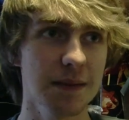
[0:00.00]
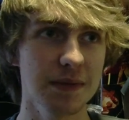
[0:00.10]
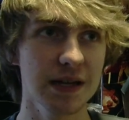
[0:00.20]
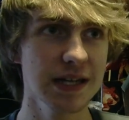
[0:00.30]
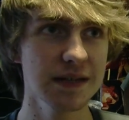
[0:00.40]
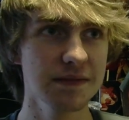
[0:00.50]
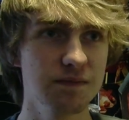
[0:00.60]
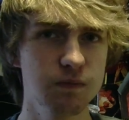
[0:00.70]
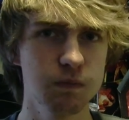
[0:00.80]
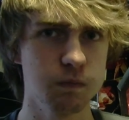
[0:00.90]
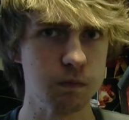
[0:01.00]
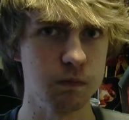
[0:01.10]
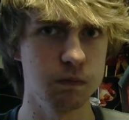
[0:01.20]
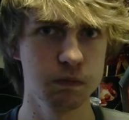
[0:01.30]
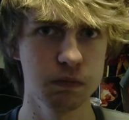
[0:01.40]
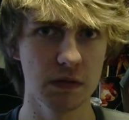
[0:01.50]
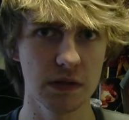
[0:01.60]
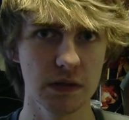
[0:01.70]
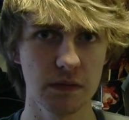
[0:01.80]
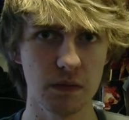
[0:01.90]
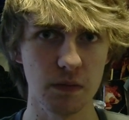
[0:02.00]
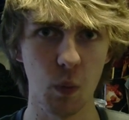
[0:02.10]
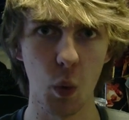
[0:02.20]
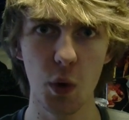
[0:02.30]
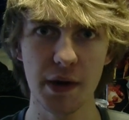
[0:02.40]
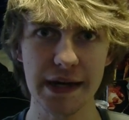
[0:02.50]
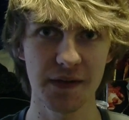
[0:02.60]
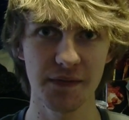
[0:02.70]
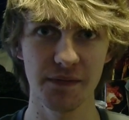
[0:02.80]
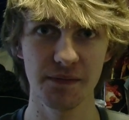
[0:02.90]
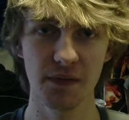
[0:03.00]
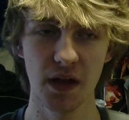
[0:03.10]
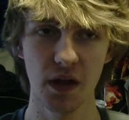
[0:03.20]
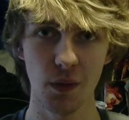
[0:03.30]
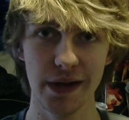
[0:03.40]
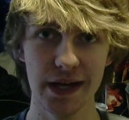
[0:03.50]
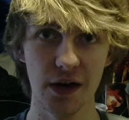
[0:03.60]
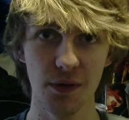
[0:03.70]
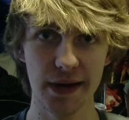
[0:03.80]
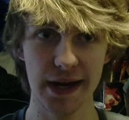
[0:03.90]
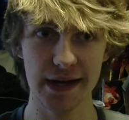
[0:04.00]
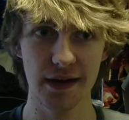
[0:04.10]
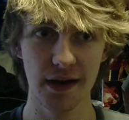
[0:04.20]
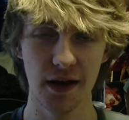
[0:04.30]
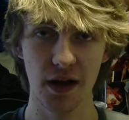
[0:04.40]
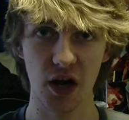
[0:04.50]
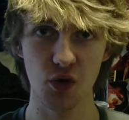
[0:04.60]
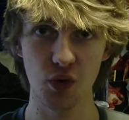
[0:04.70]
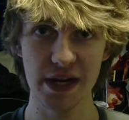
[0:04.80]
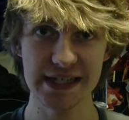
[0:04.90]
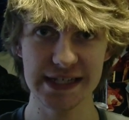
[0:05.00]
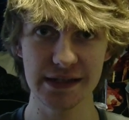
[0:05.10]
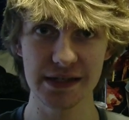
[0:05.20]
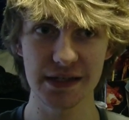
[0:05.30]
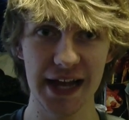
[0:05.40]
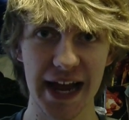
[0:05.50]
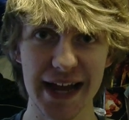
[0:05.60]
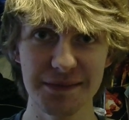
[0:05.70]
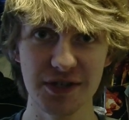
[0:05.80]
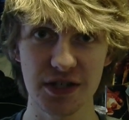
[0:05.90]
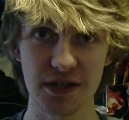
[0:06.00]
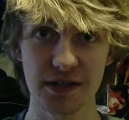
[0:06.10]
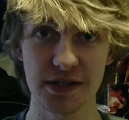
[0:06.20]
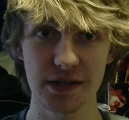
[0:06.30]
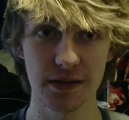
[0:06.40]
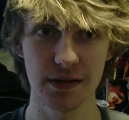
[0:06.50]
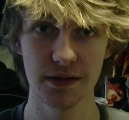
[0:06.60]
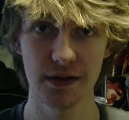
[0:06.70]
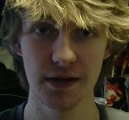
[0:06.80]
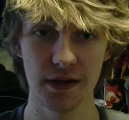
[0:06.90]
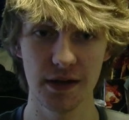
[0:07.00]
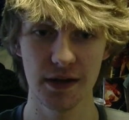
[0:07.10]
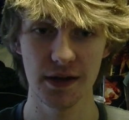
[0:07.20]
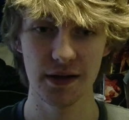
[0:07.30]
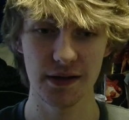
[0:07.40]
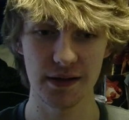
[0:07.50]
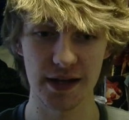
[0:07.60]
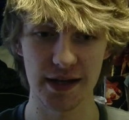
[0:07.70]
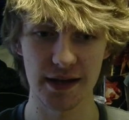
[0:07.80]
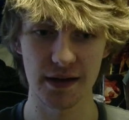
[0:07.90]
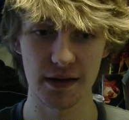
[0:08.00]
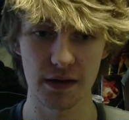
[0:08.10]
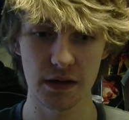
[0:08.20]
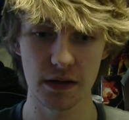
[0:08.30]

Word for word: I'm kind of worried if we can create crazy little hamsters, then